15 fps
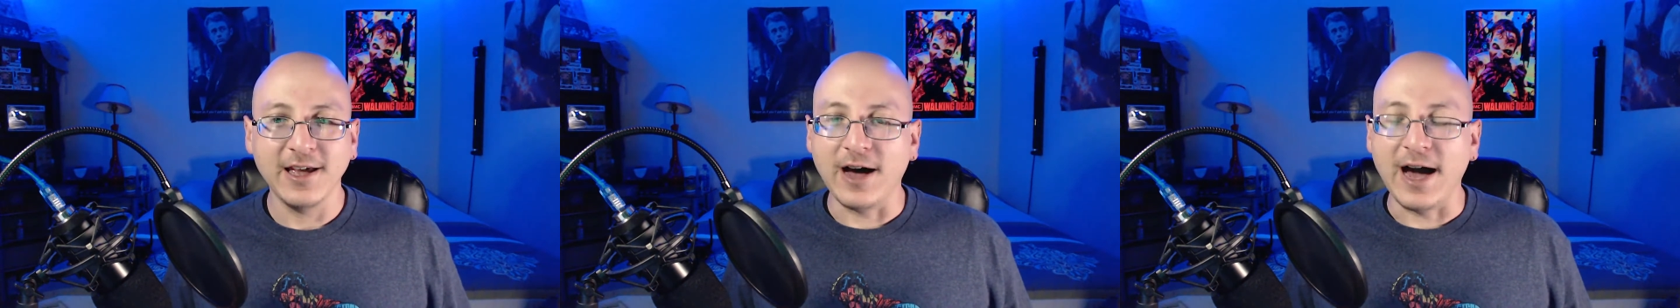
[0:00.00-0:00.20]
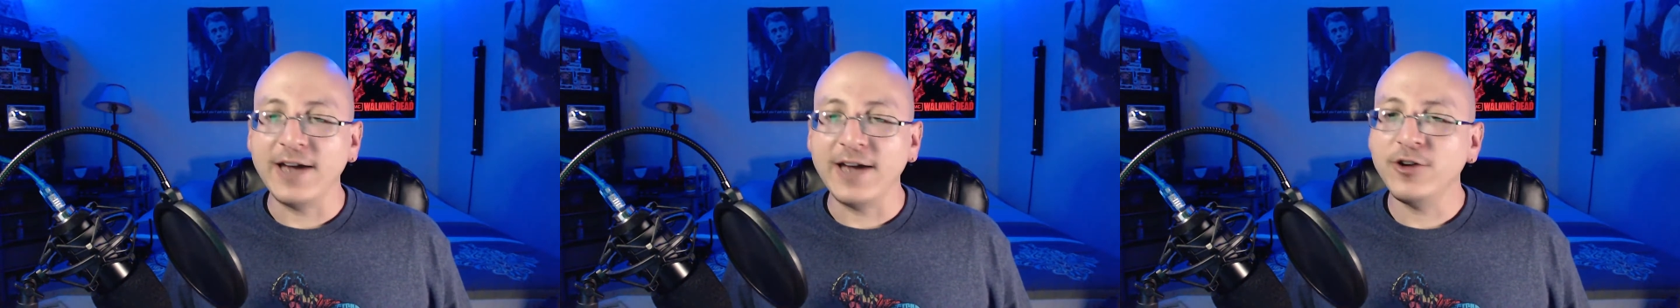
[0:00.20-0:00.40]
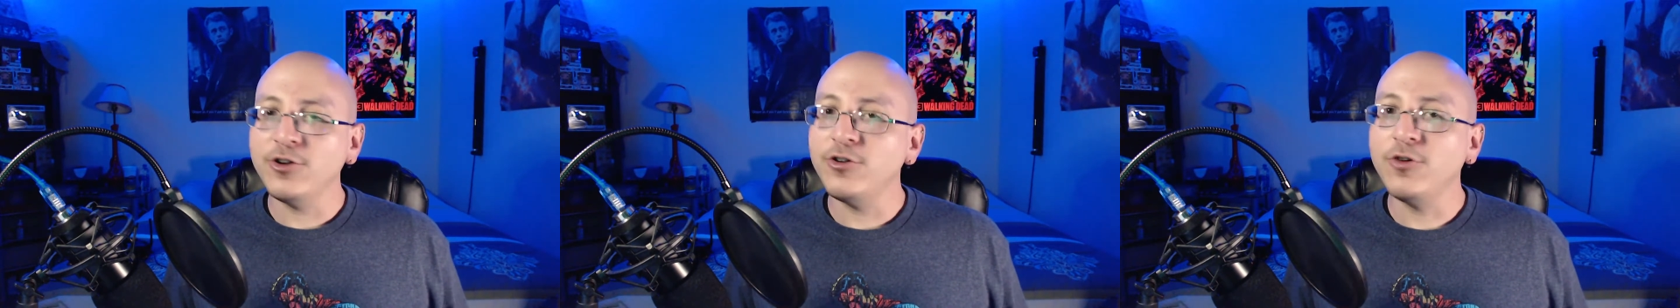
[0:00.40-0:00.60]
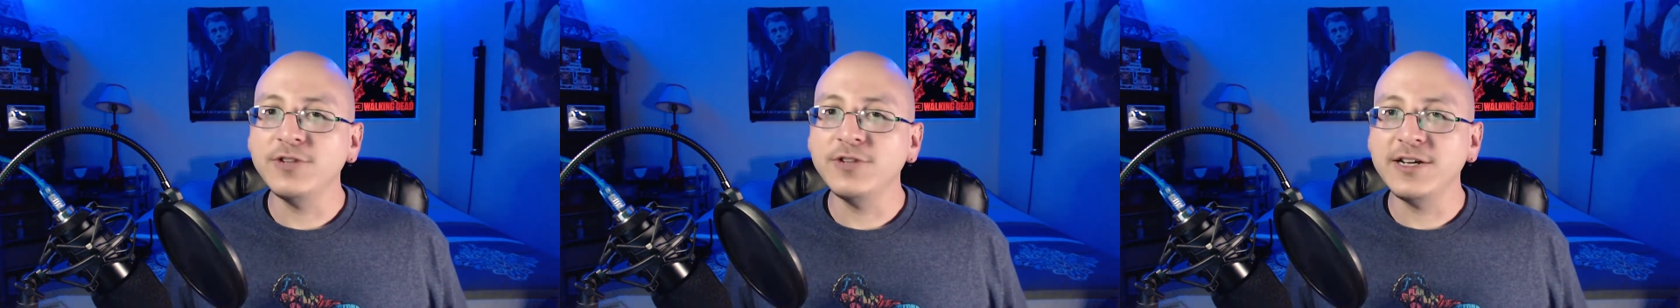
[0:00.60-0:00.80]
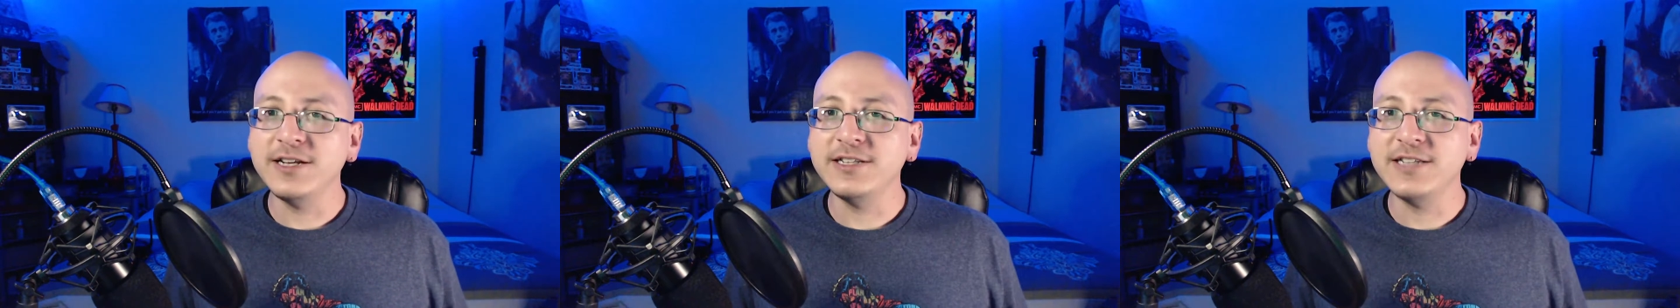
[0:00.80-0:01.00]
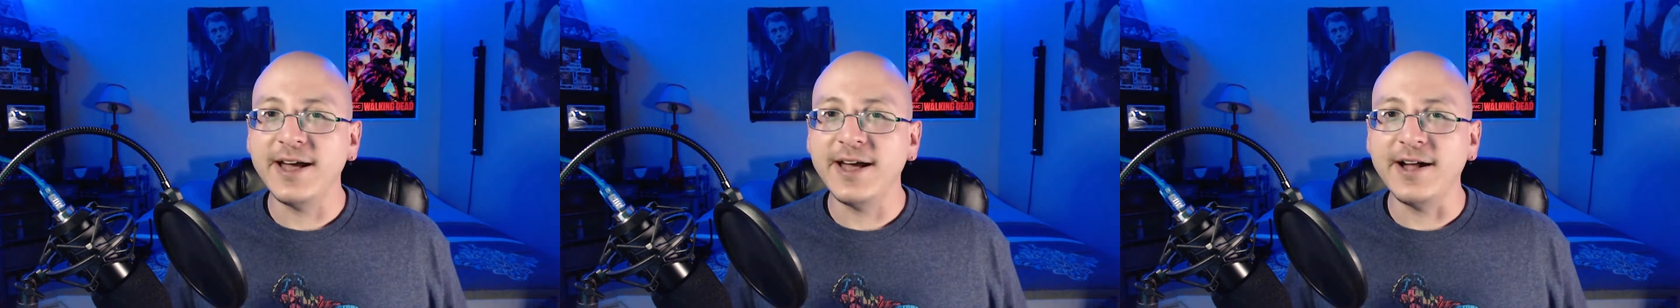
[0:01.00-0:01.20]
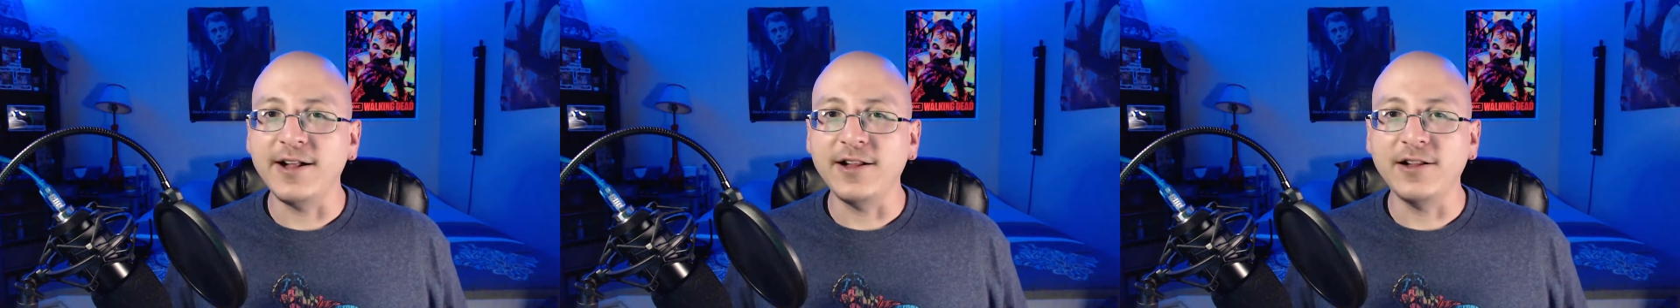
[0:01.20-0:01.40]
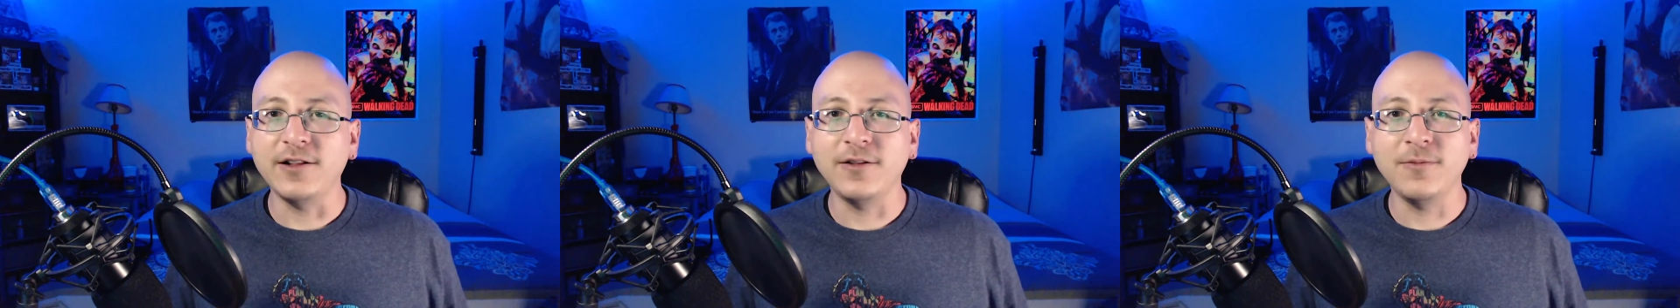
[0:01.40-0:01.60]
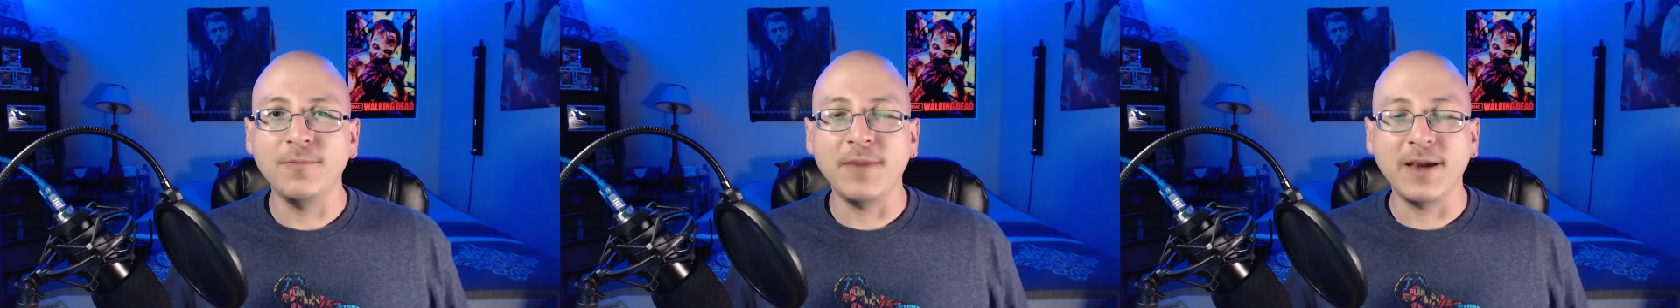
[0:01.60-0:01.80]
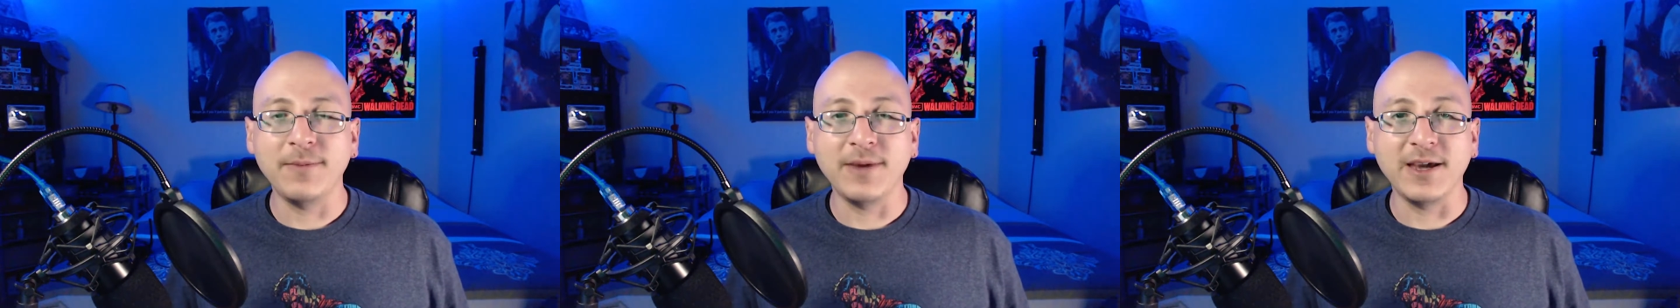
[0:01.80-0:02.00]
I could only tell
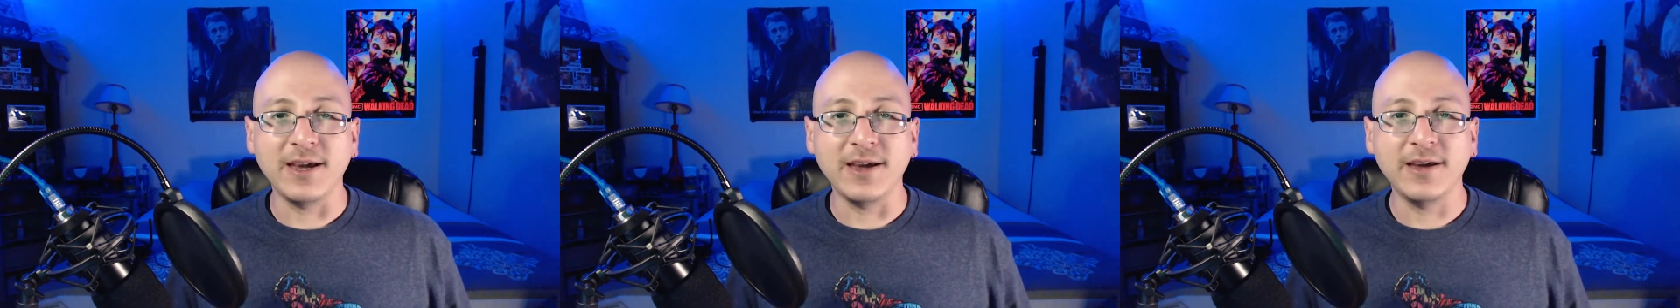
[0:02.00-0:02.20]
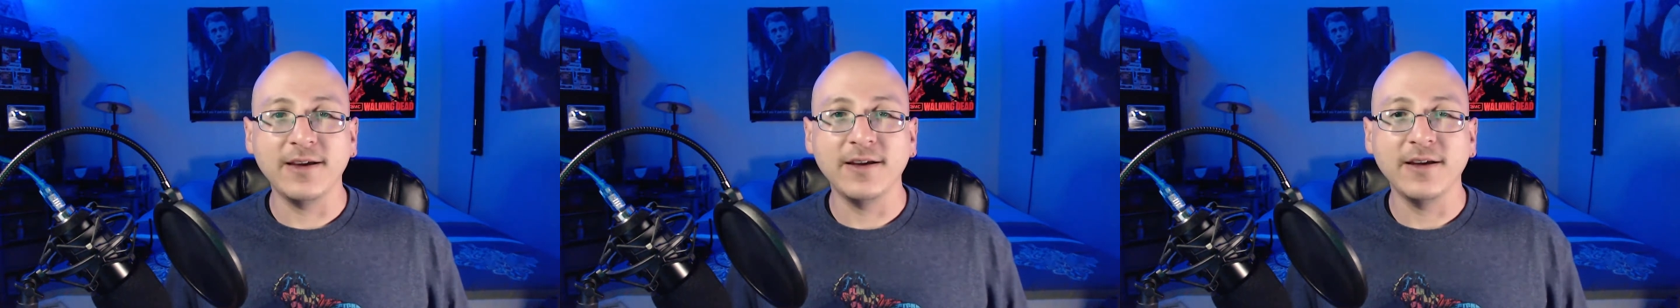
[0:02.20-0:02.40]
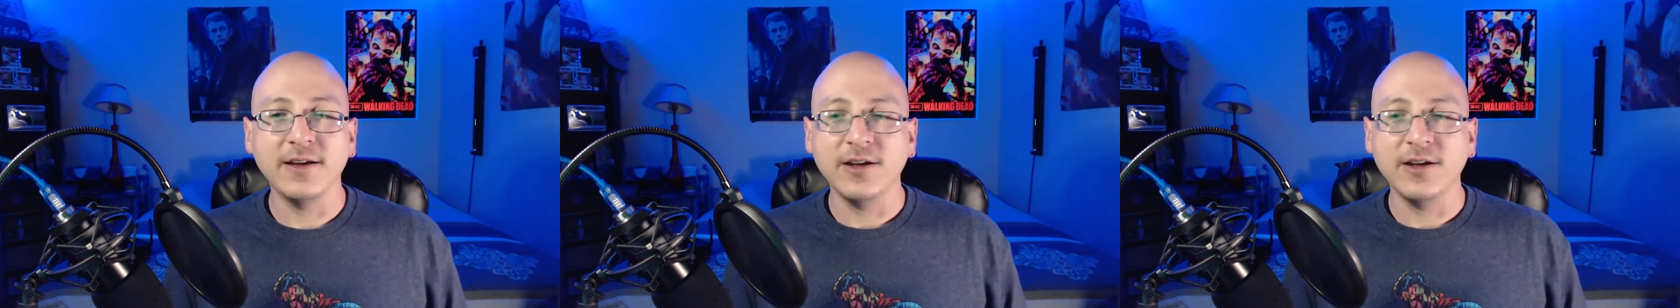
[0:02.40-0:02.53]
maybe